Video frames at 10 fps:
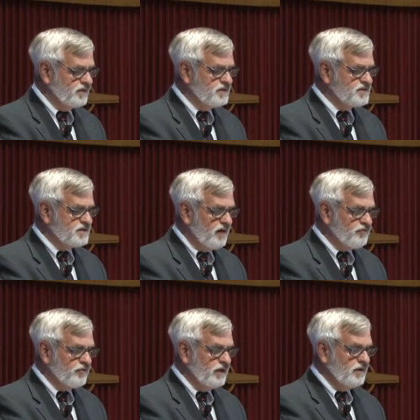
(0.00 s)

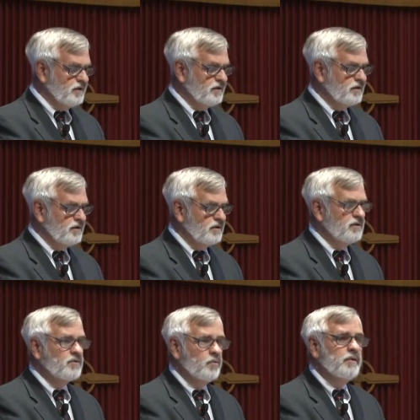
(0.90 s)
discovering
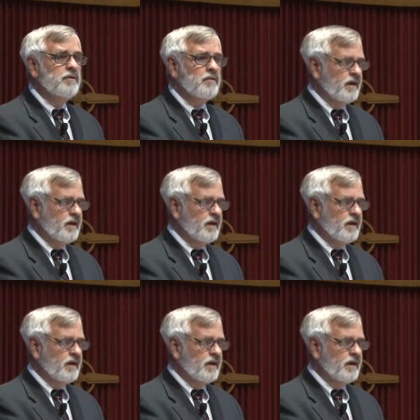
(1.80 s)
will